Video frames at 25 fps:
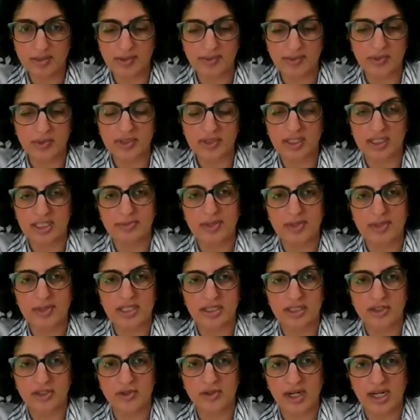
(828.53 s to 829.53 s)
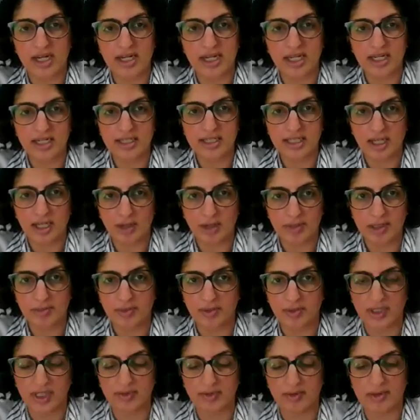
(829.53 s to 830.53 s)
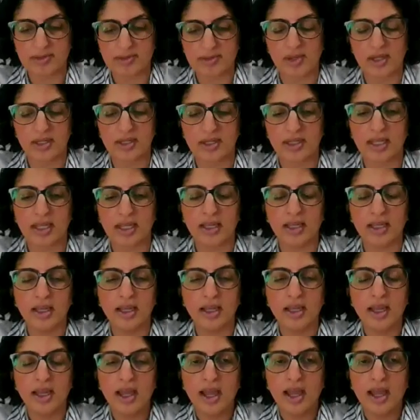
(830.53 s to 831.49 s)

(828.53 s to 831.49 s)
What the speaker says: So we've all done specialist training to help people give up smoking.